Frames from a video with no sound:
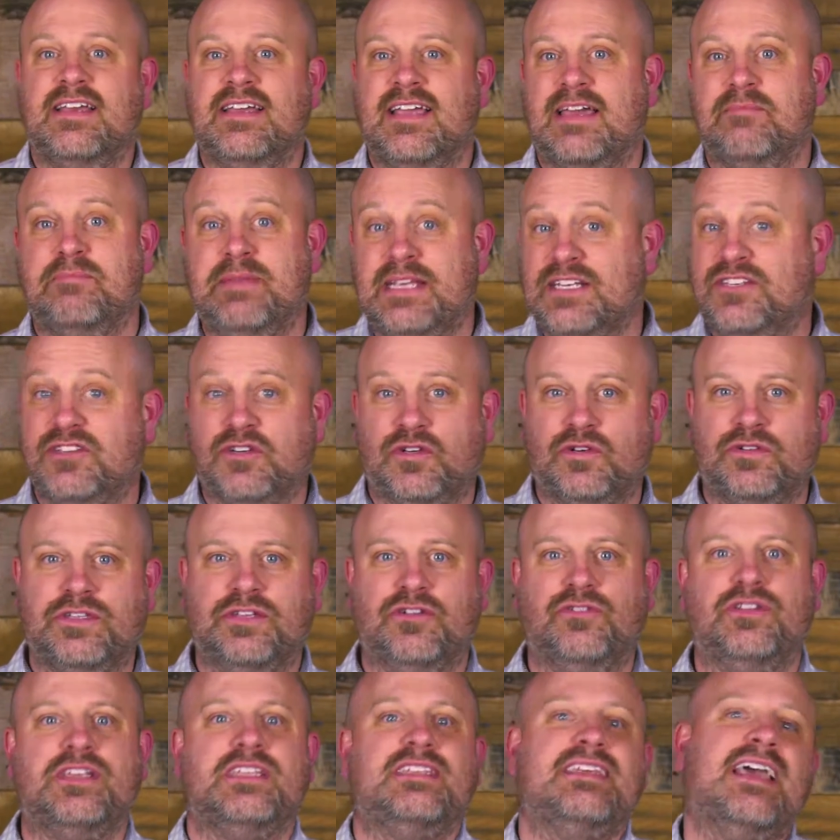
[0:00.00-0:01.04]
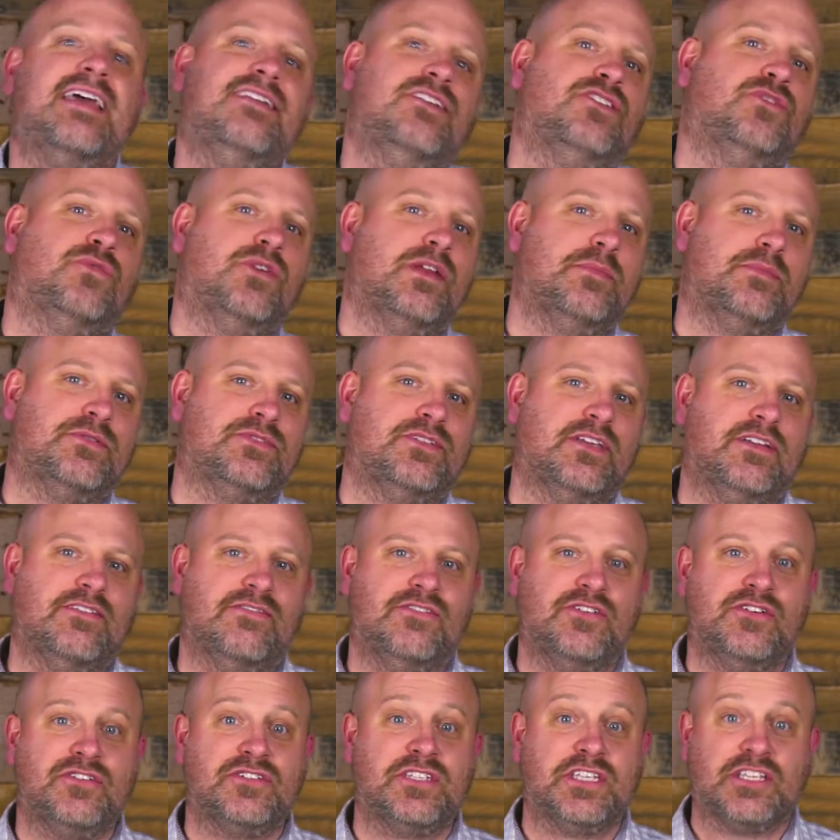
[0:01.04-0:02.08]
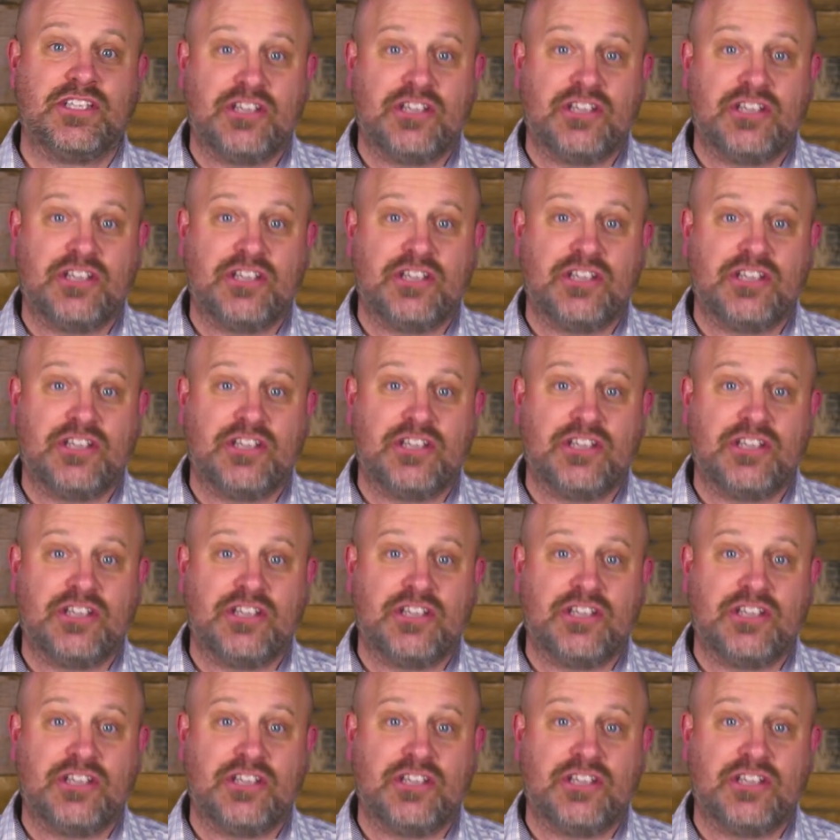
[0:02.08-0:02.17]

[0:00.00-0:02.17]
and being told that only 10 to 20% of those that